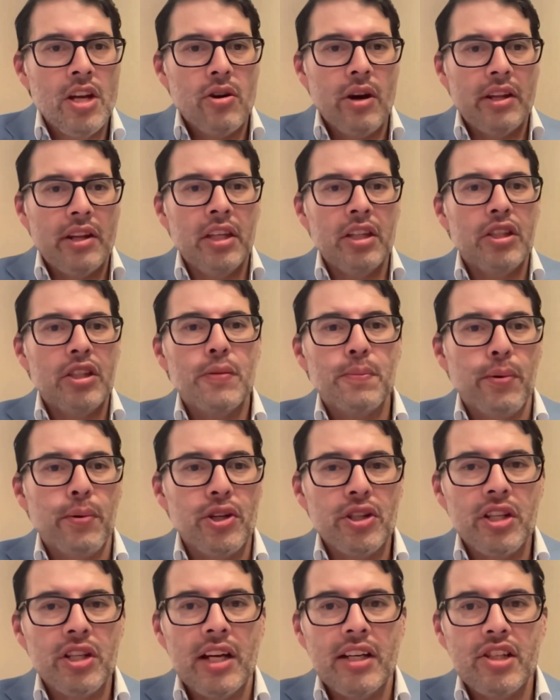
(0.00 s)
I think these
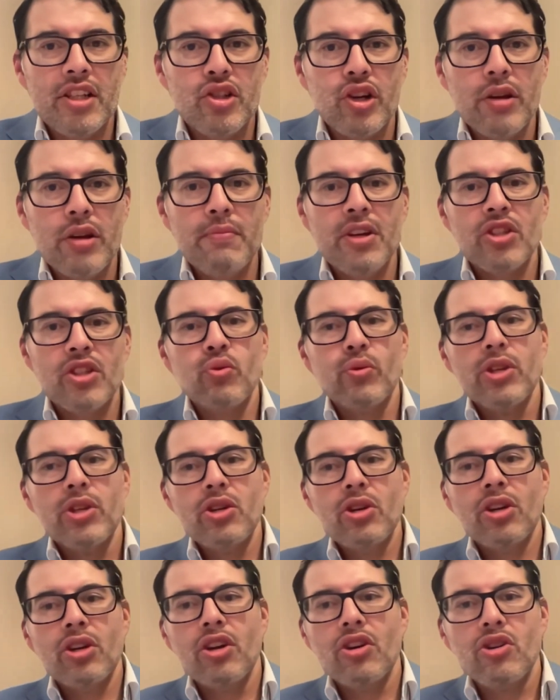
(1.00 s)
personalized treatments, when you
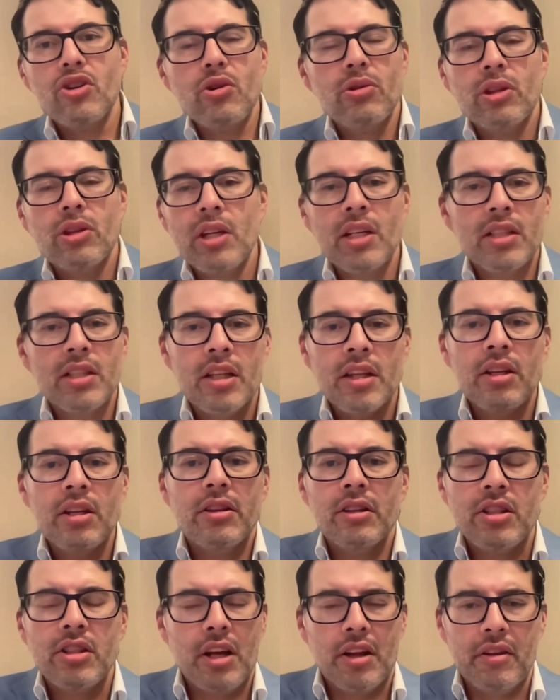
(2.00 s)
can do things, and
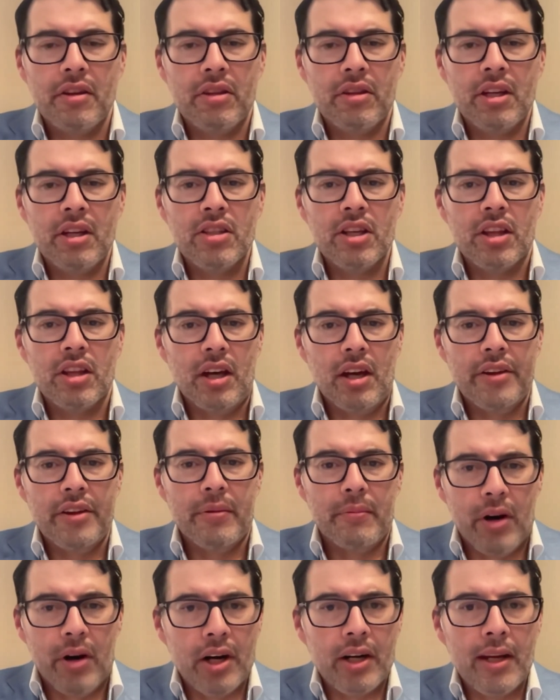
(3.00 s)
there's other things on the
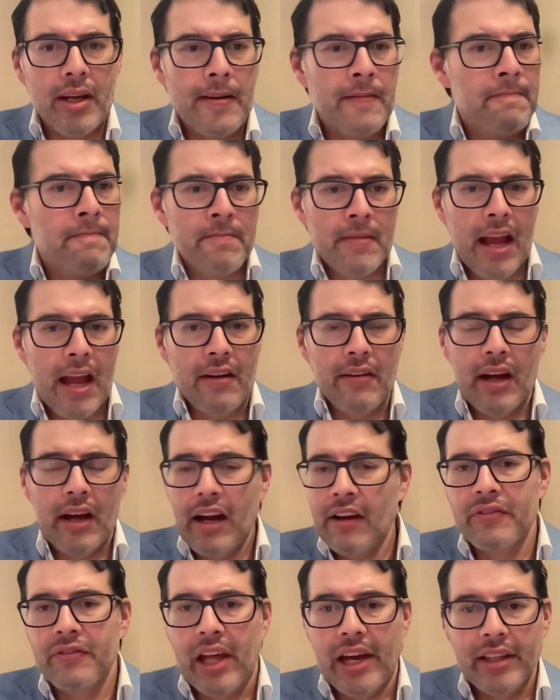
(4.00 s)
market.
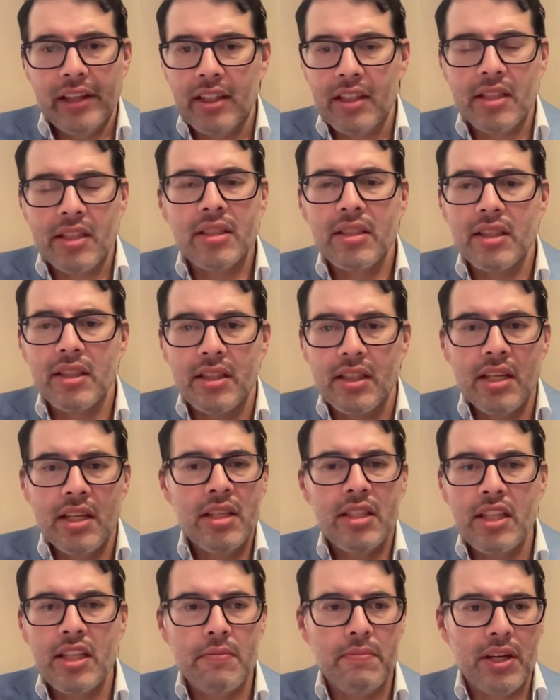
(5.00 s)
I've liked this because it's
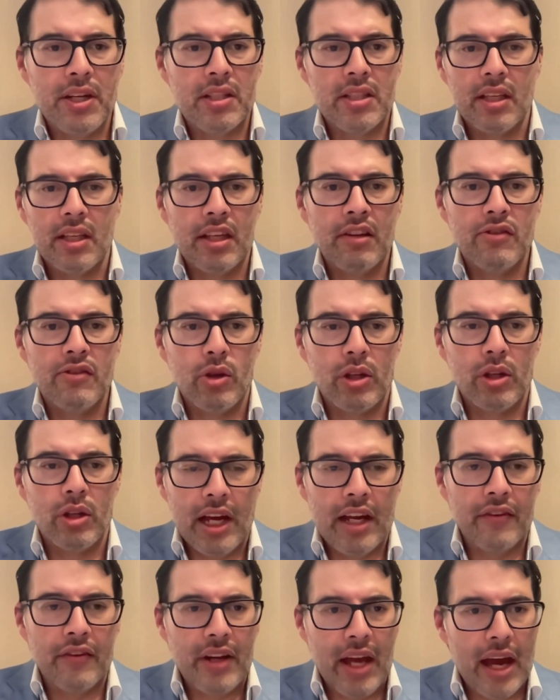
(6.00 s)
easy, because it gives you a
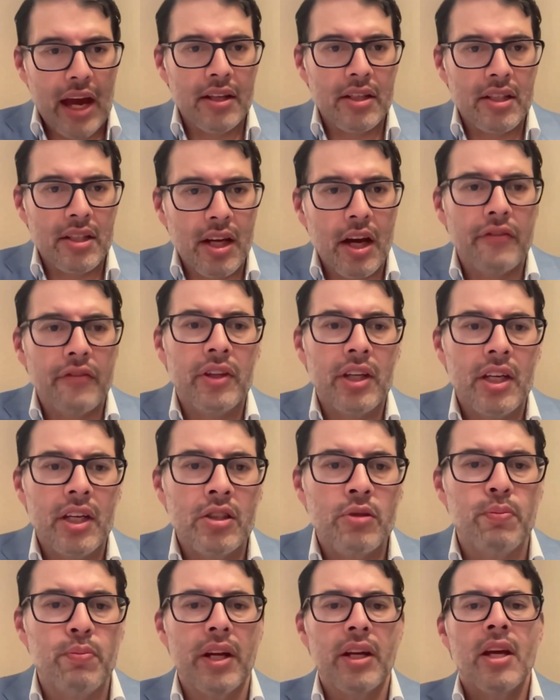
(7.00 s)
lot of data stuff, things,
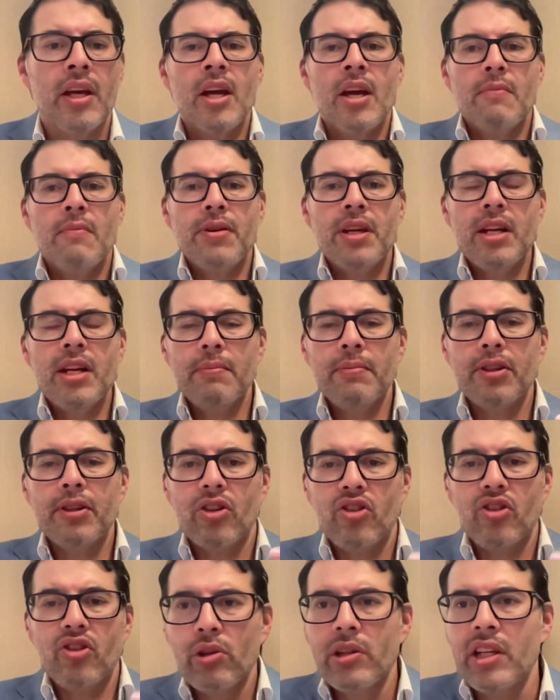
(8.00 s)
but being able to
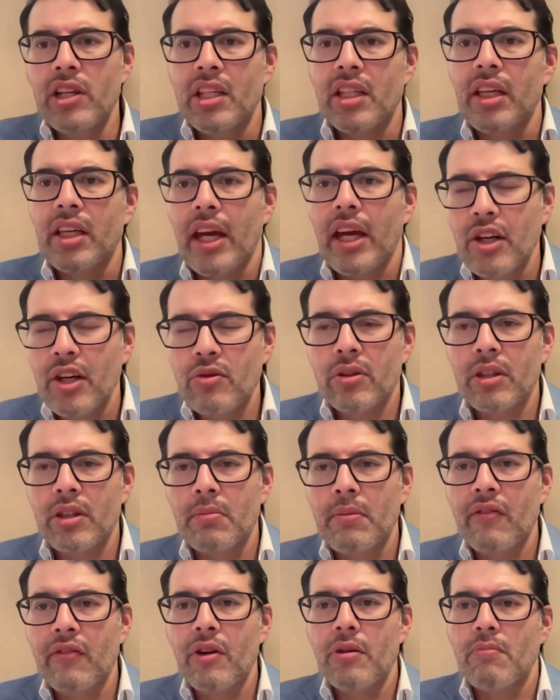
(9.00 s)
truly engage with them
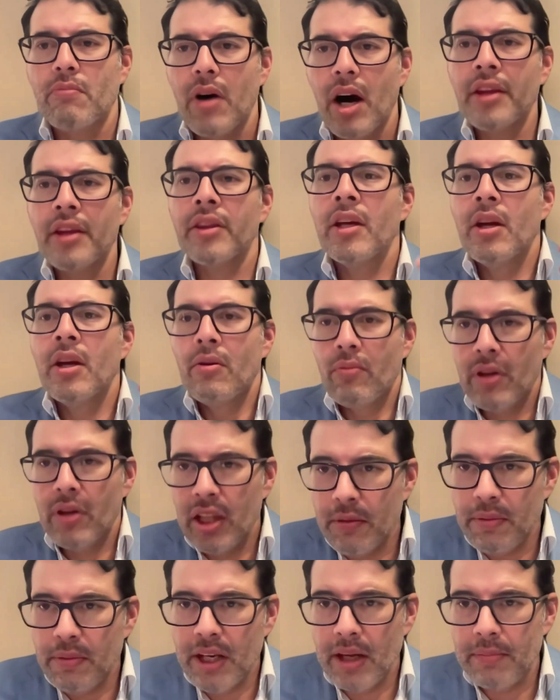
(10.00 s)
every month, really
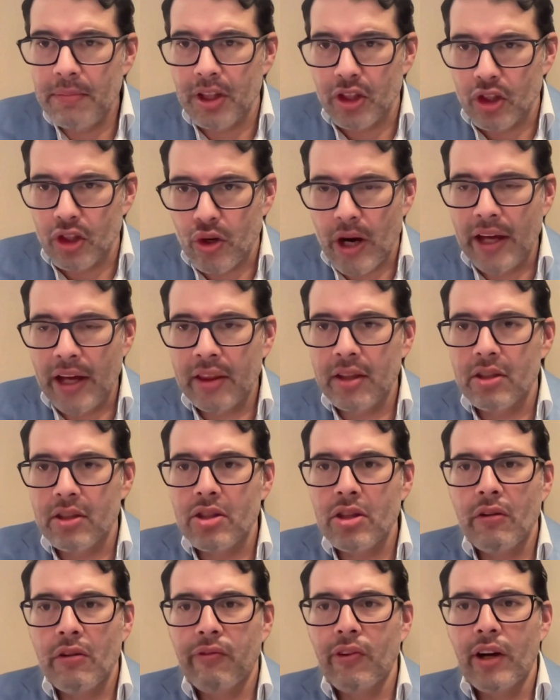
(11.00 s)
being able to track those,
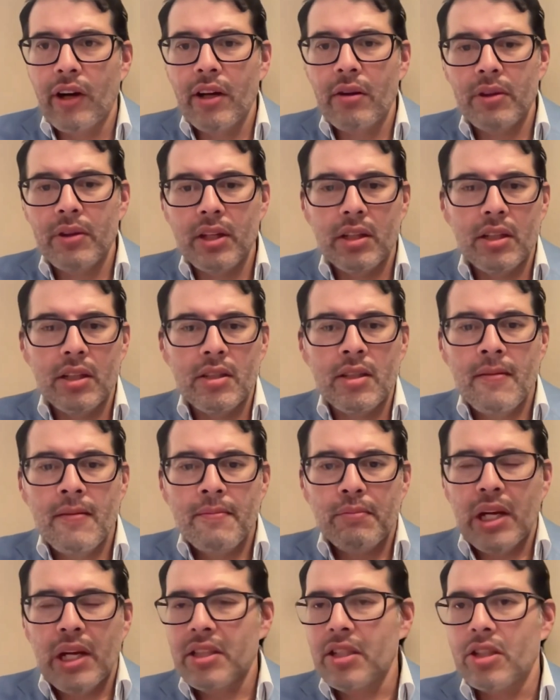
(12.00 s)
for anyone that does
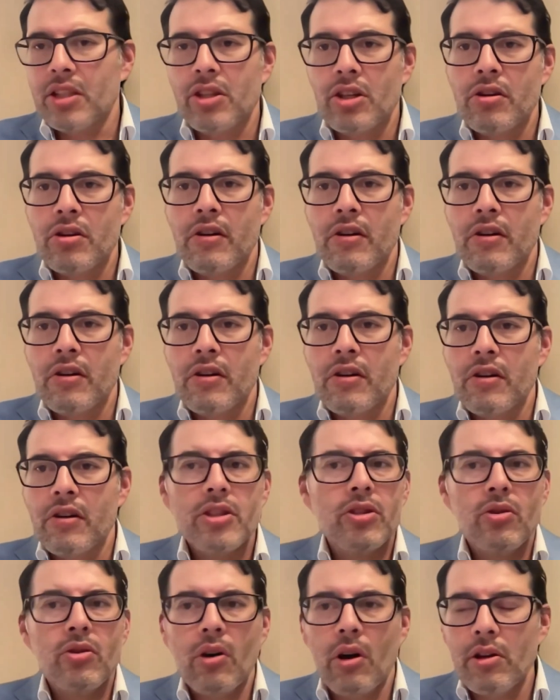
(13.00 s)
plastic surgery or
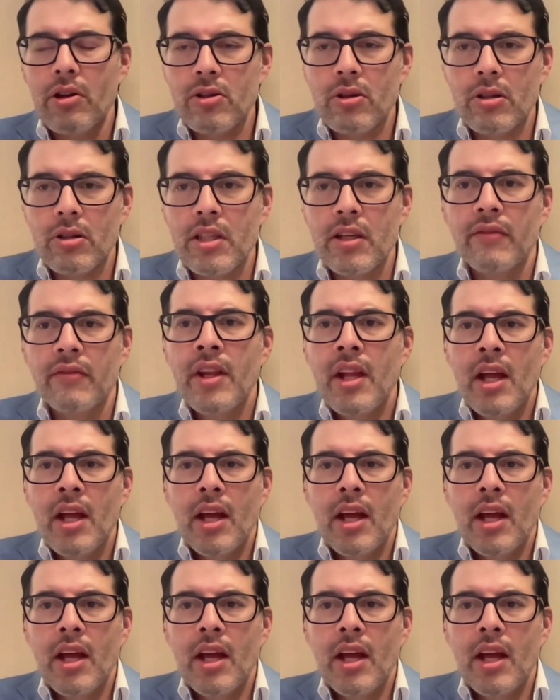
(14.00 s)
fillers, you do all sorts of